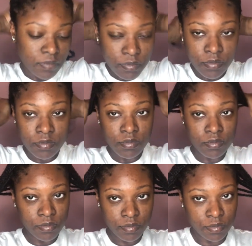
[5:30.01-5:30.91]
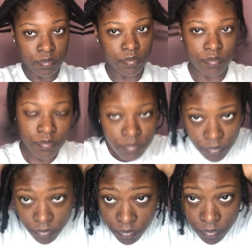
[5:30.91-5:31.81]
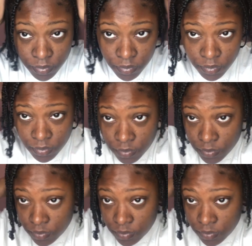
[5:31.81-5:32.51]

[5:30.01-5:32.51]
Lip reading: frizz while I'm taking out my braids.